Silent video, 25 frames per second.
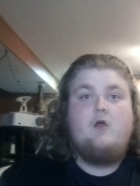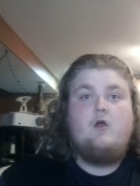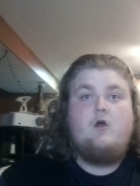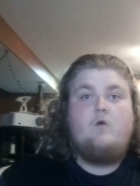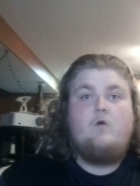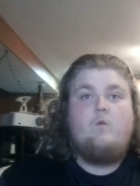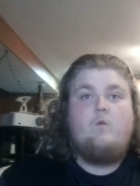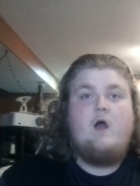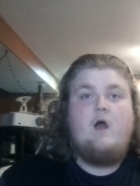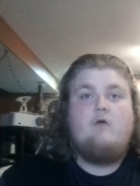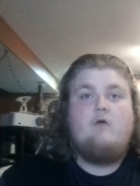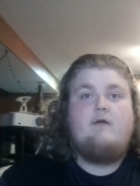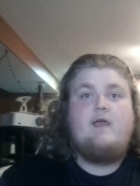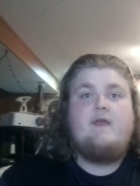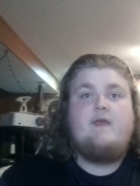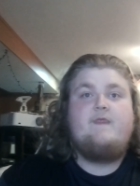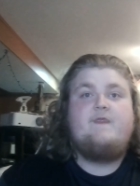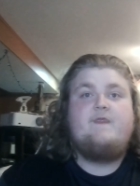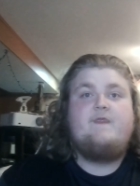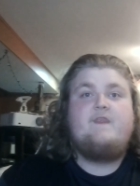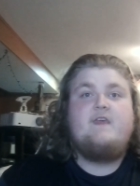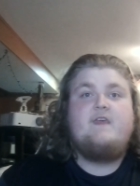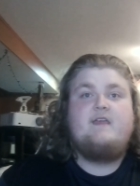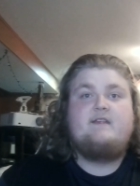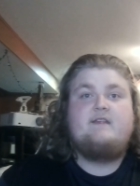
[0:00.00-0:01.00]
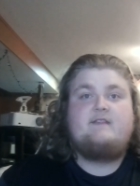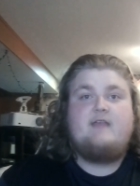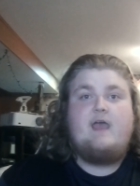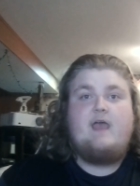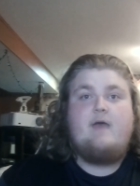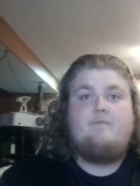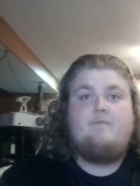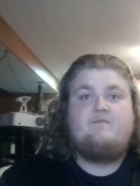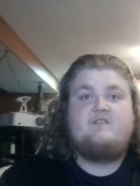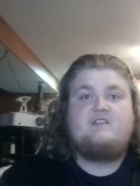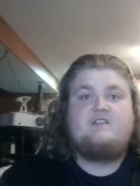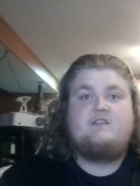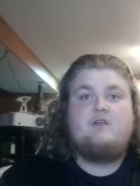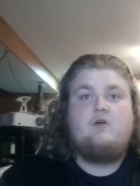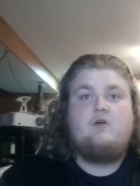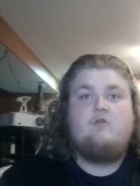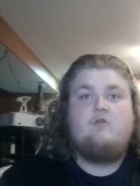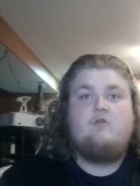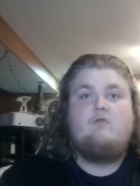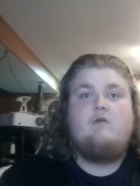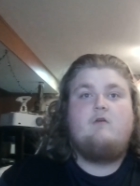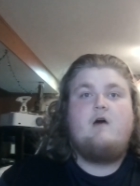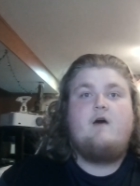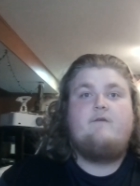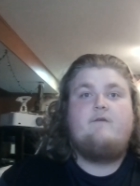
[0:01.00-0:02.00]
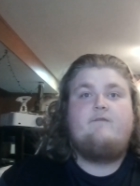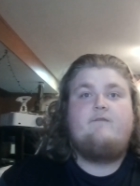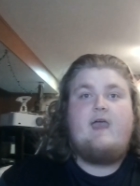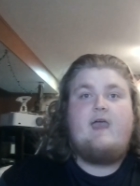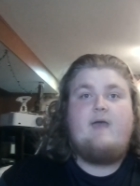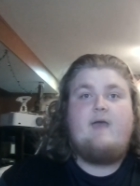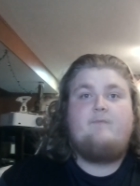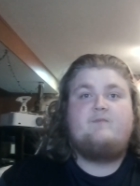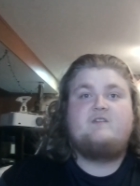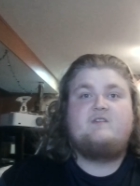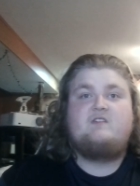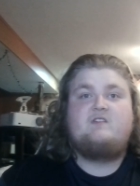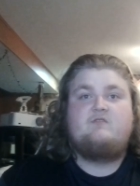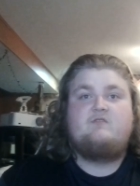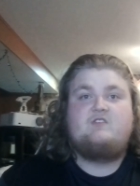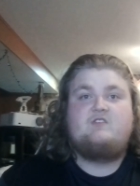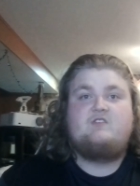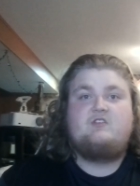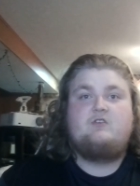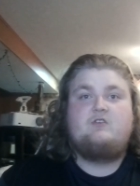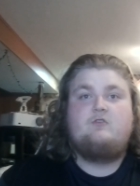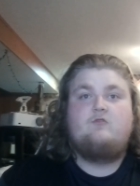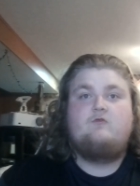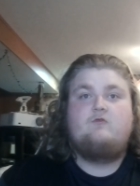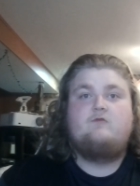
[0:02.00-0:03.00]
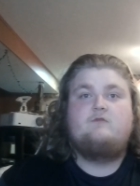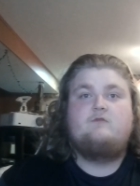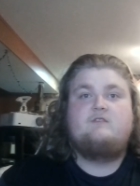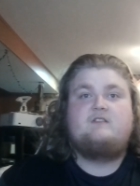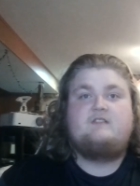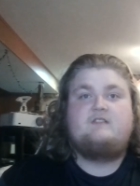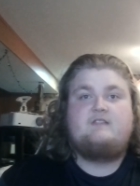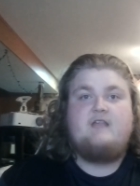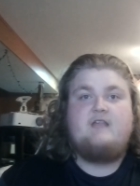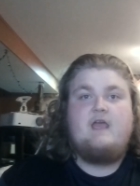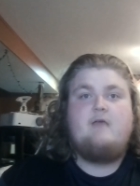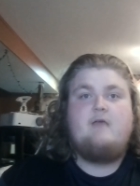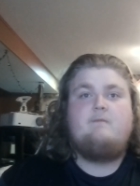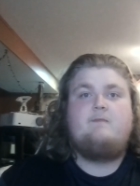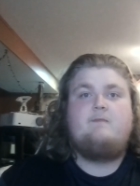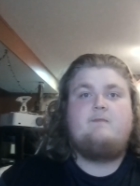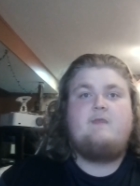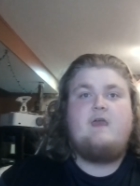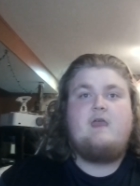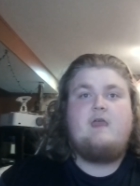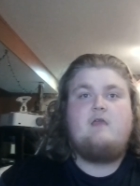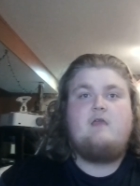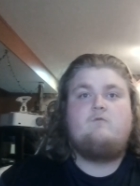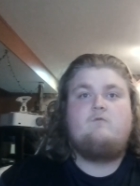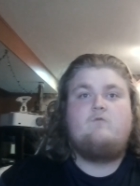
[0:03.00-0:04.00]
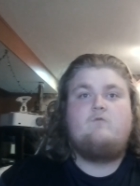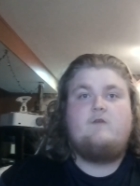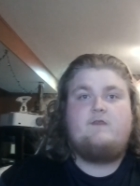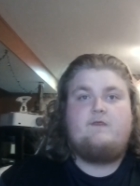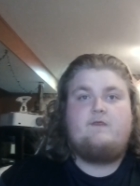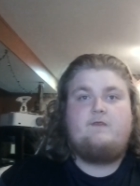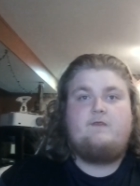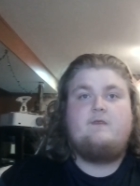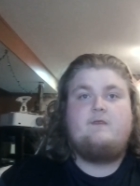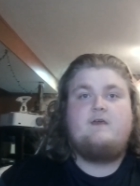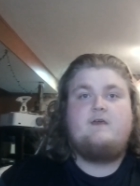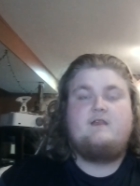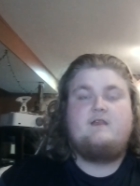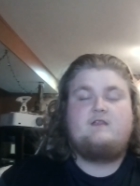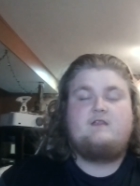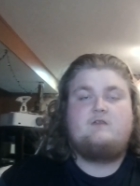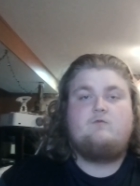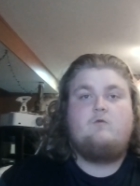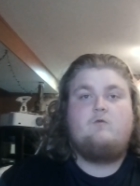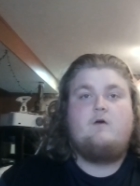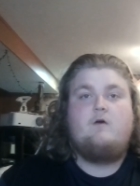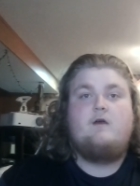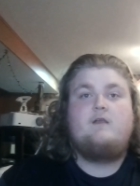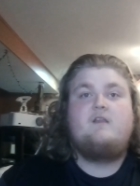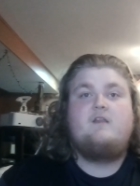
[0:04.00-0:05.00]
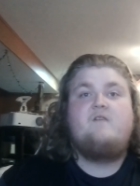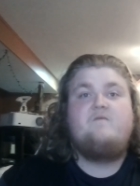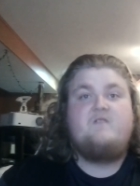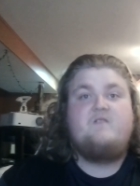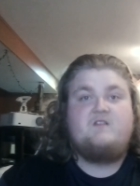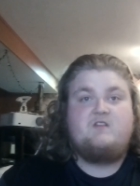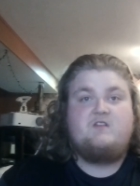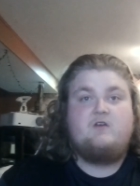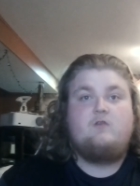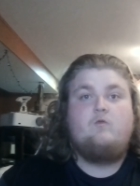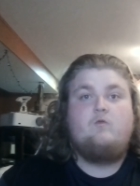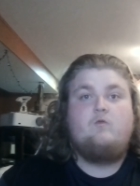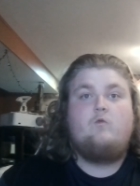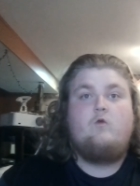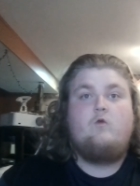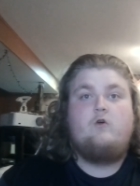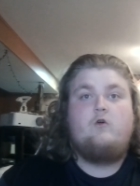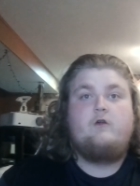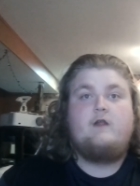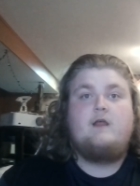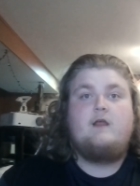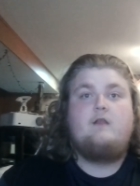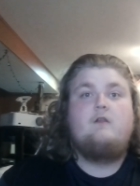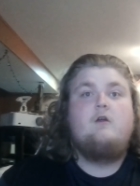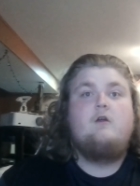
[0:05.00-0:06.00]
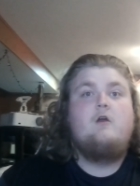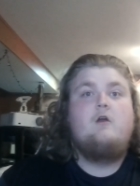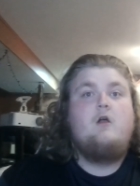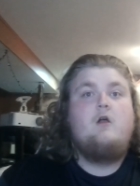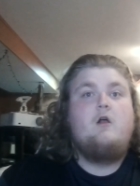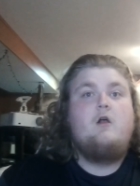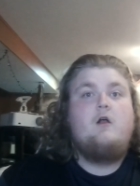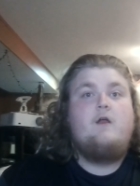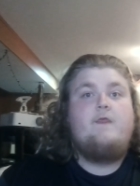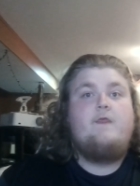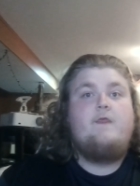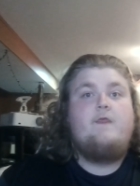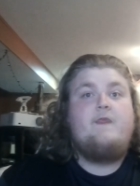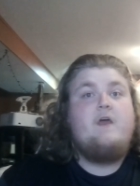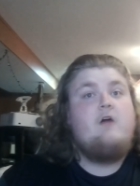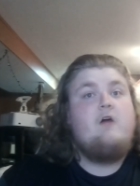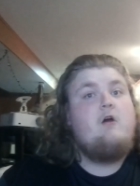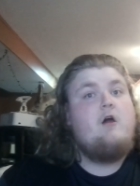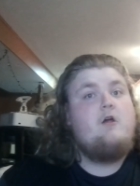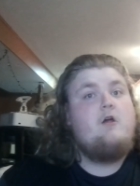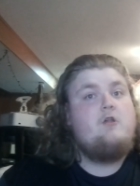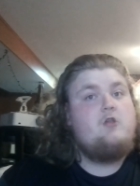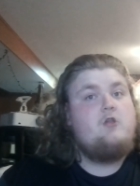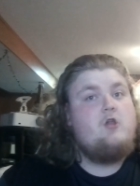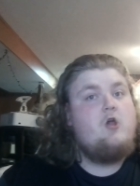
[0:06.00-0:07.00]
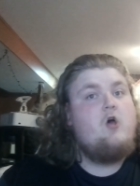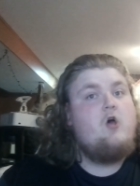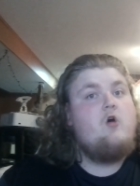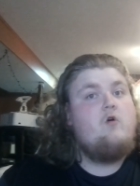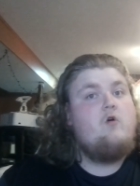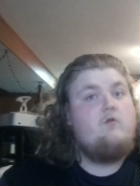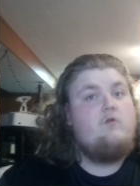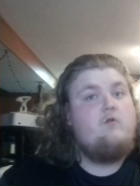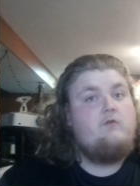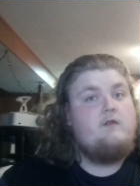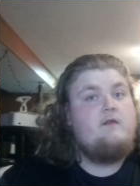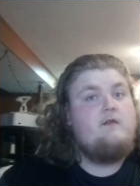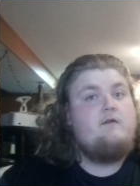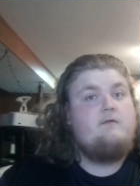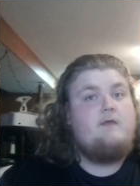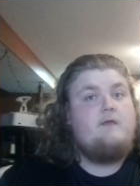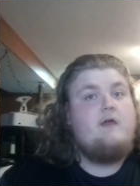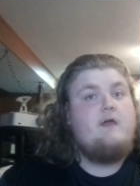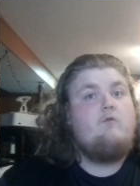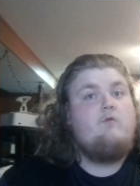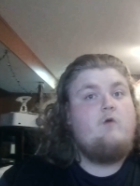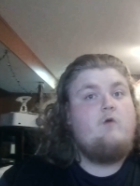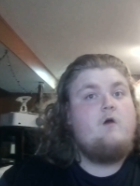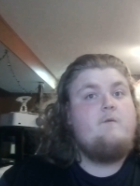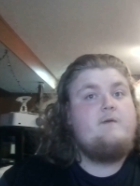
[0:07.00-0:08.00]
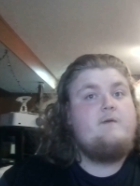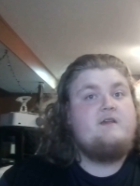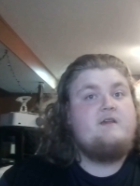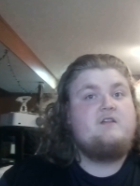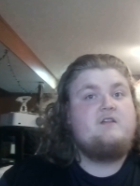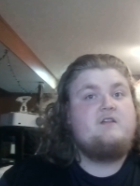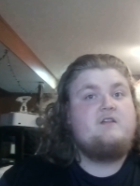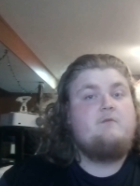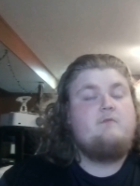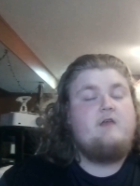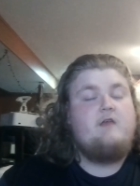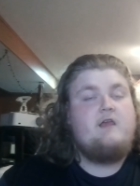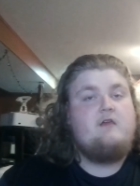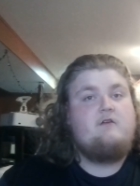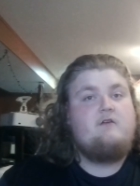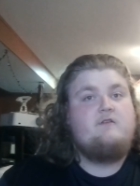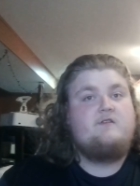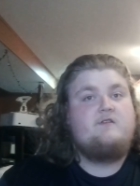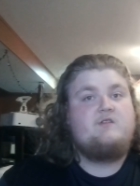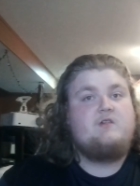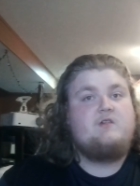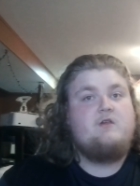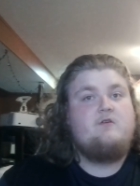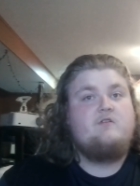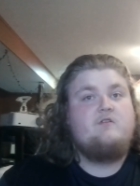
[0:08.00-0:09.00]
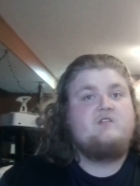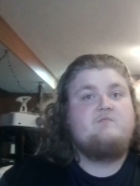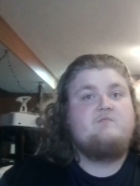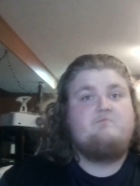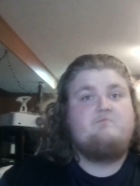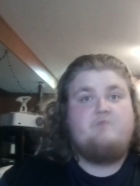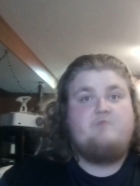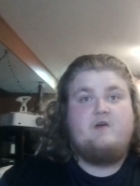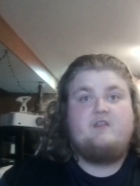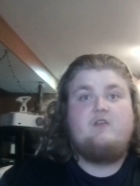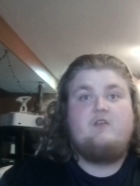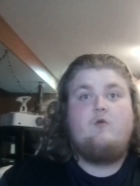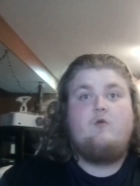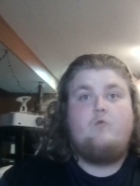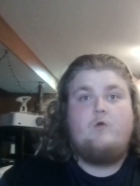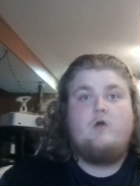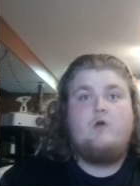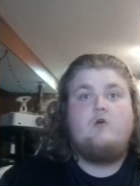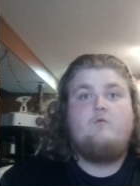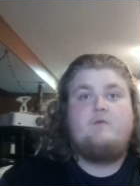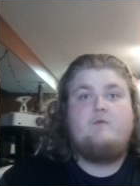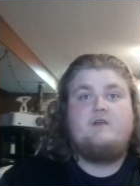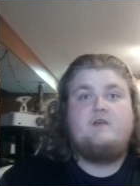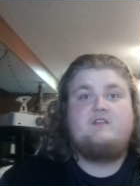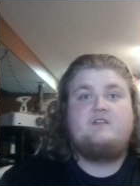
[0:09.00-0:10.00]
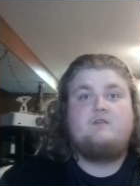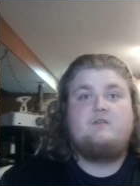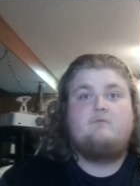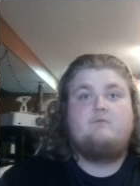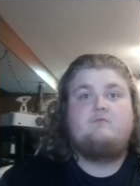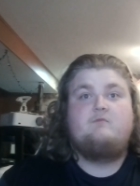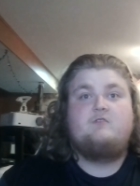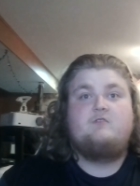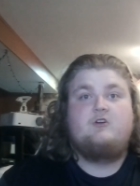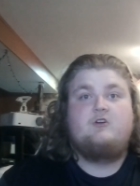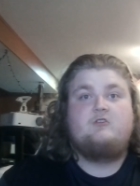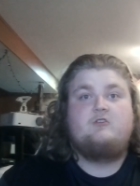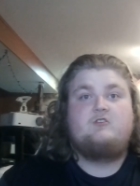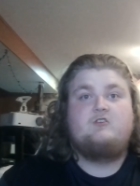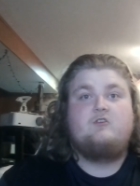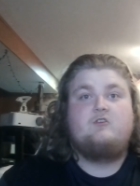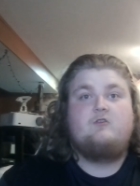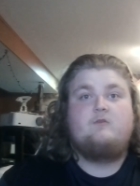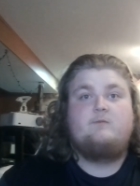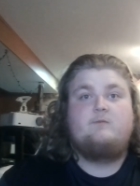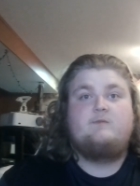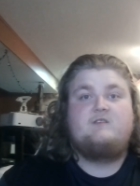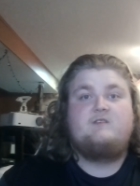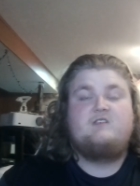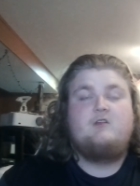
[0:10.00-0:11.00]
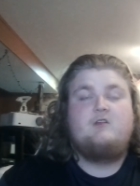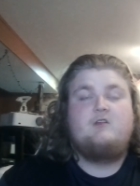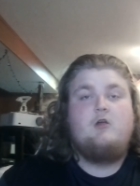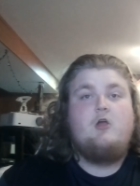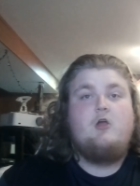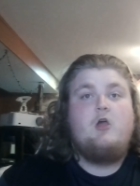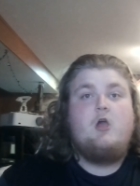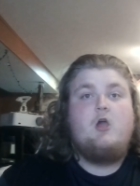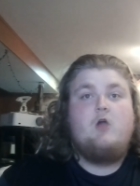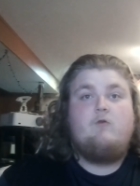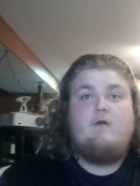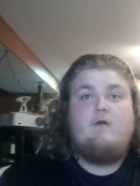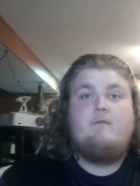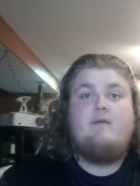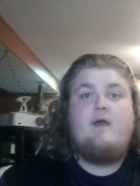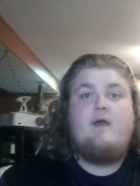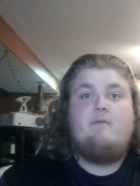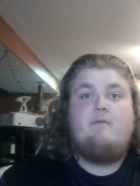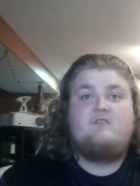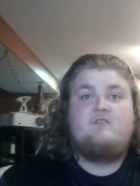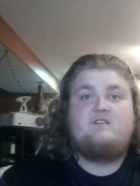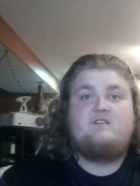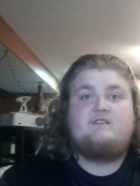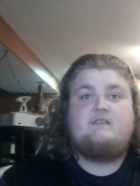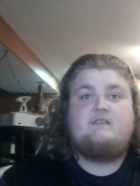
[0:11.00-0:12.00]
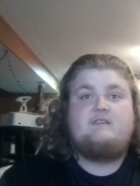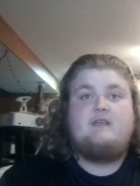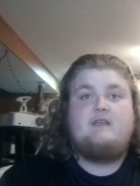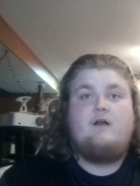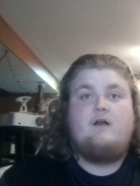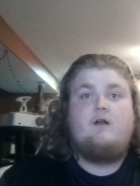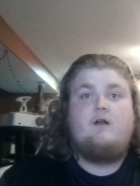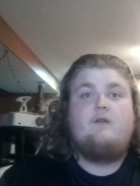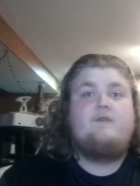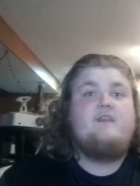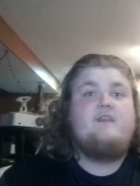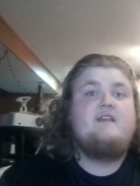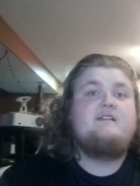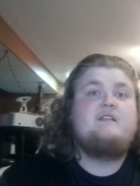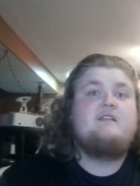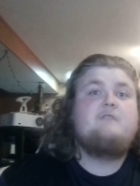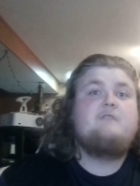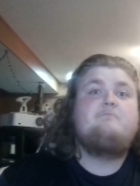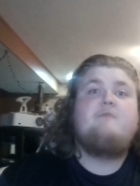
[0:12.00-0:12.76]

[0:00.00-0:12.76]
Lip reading: Well, in this episode of episode 2, same thing with this one, if you saw the warning, There will be some language skills, but there will be some dark terms. Remember still, this is